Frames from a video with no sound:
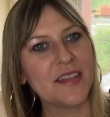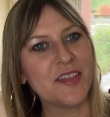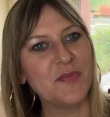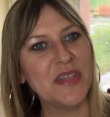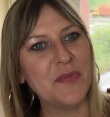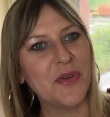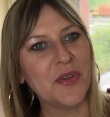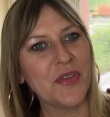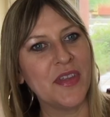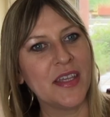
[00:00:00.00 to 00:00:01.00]
some
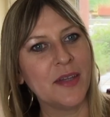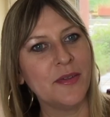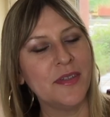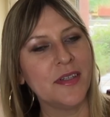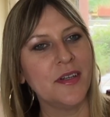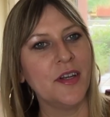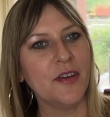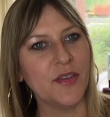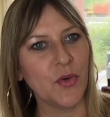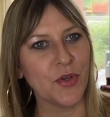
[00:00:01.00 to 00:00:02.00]
people are thinking, well, look at
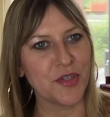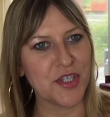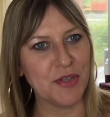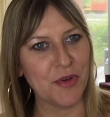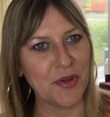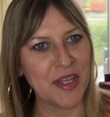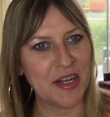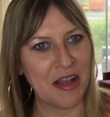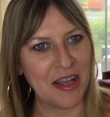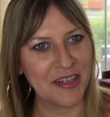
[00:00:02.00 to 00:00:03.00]
her and the horse she rode
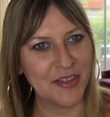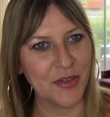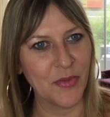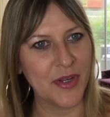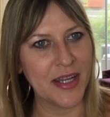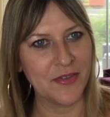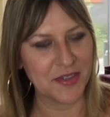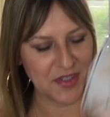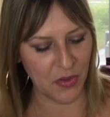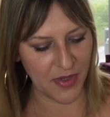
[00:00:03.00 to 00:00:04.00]
in on, or
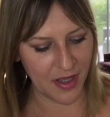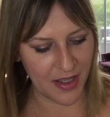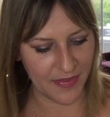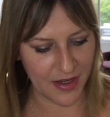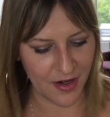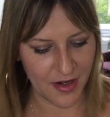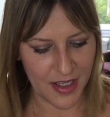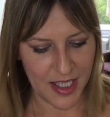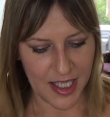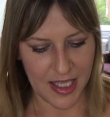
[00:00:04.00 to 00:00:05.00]
whatever's going on there.
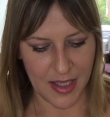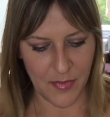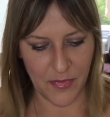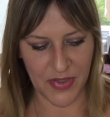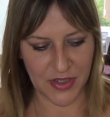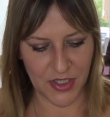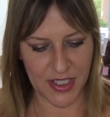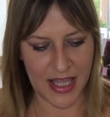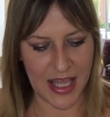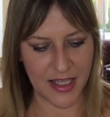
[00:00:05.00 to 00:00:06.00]
But look
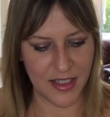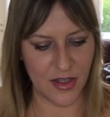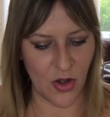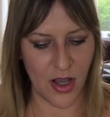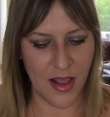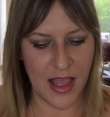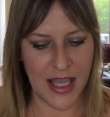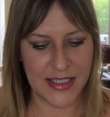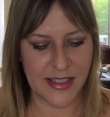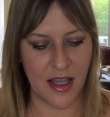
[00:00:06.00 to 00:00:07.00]
at that. All
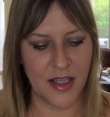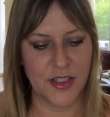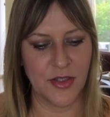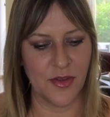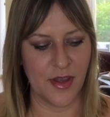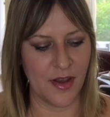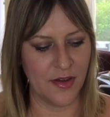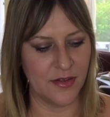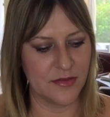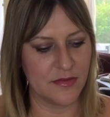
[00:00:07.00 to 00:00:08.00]
eyes on you
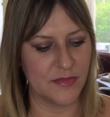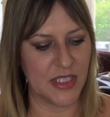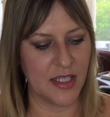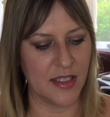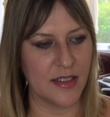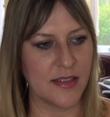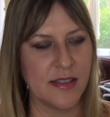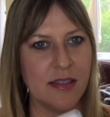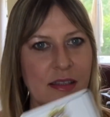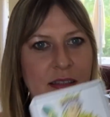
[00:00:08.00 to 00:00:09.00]
though, because